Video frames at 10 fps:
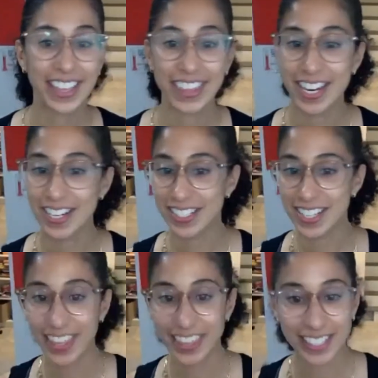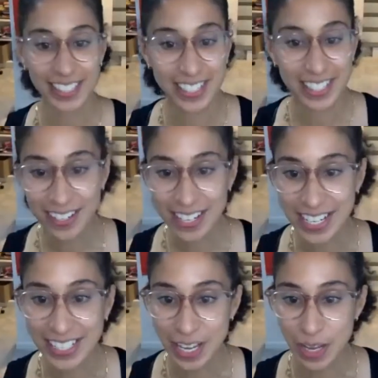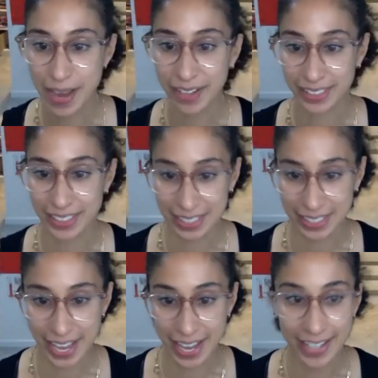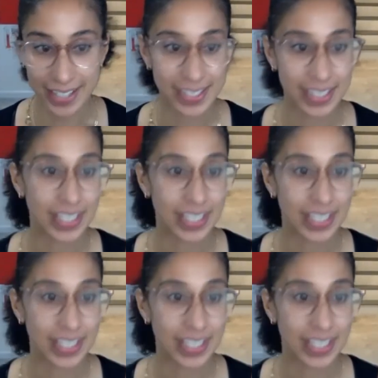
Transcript: There is nothing serious about this class.